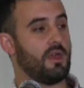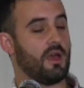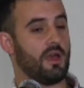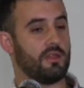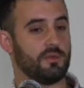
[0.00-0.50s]

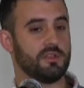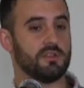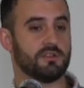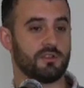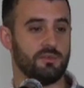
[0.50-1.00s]
uh, the
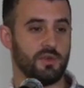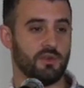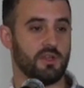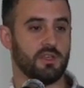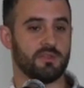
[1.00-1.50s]
research
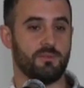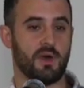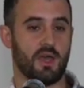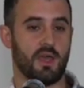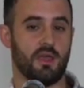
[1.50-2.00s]
community is
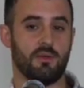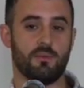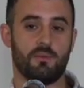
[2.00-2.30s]
by